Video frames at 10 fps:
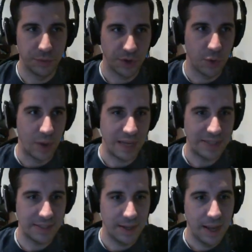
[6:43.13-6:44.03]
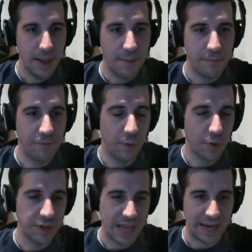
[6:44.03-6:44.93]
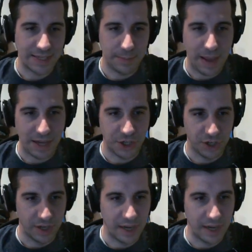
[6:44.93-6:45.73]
request for that expansion.